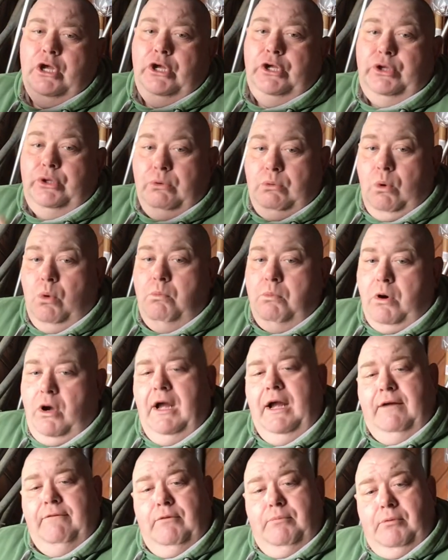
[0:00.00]
You all might
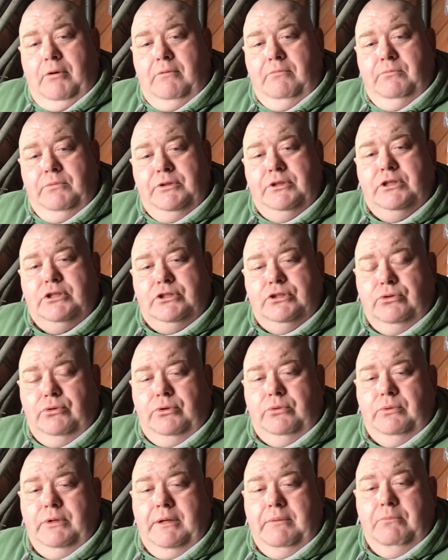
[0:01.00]
have a problem with the
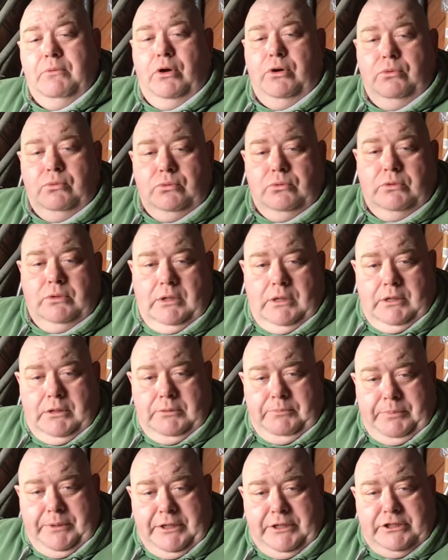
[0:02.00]
soil. It might
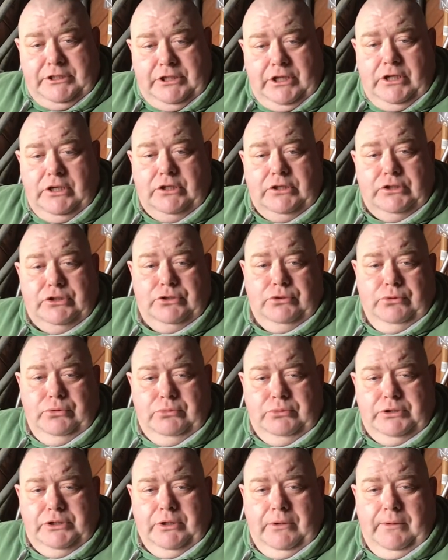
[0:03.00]
be a certain soil
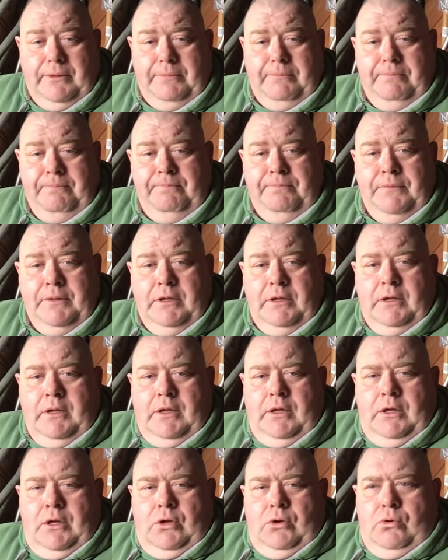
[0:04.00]
type,
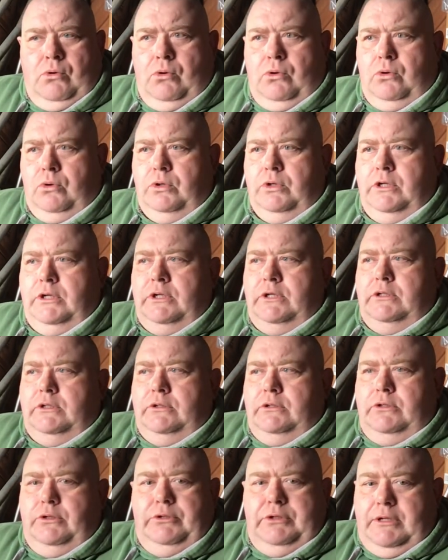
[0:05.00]
or
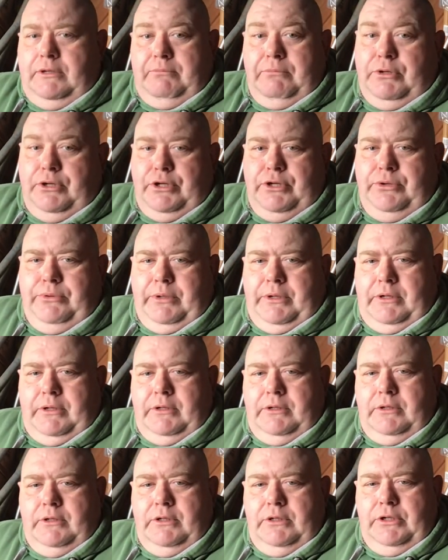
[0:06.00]
you didn't manure,
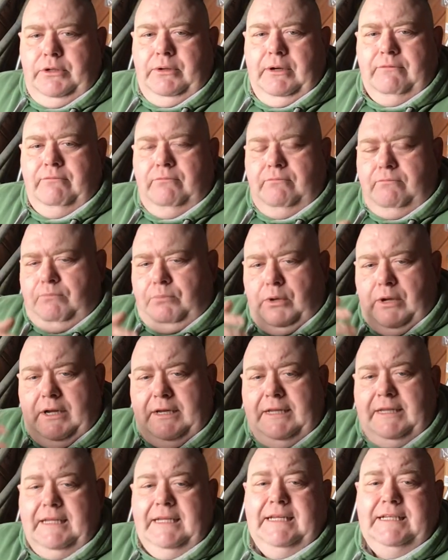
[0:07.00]
you haven't put
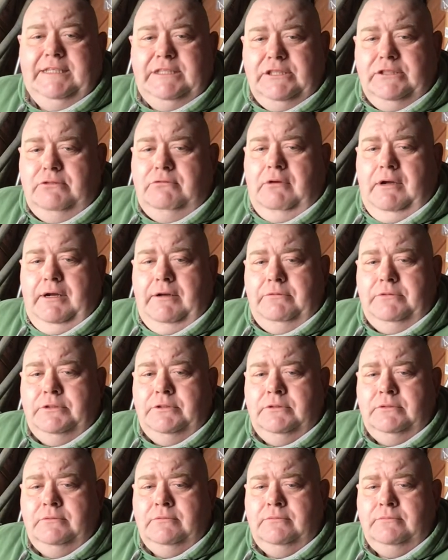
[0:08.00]
anything into the ground.
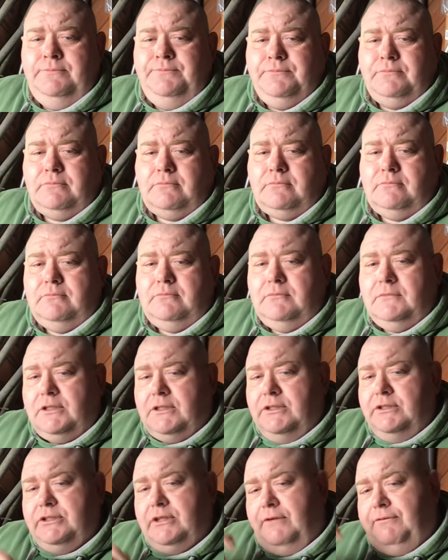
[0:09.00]

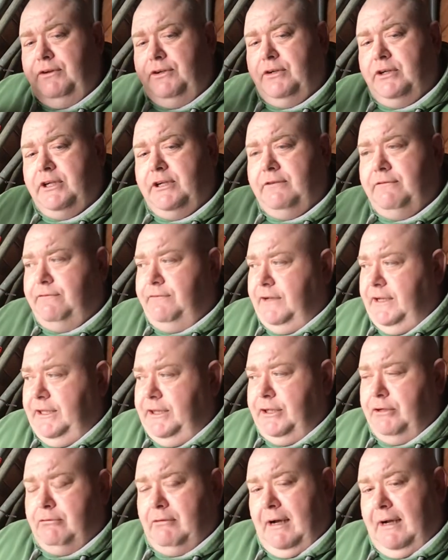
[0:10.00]
So if you're not going to feed
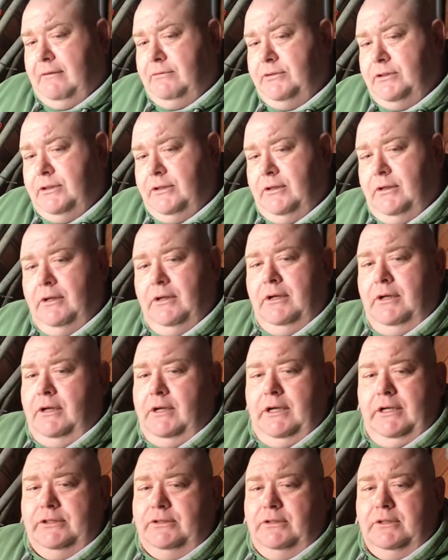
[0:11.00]
the ground,
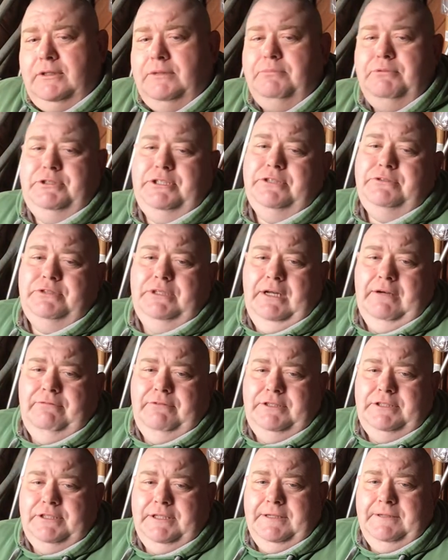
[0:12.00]
it's not going to produce nothing,
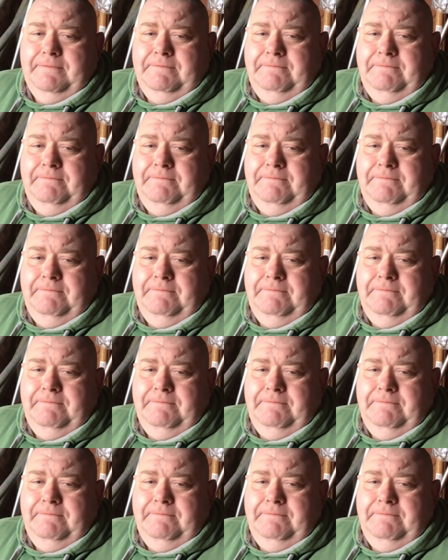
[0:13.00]
is it?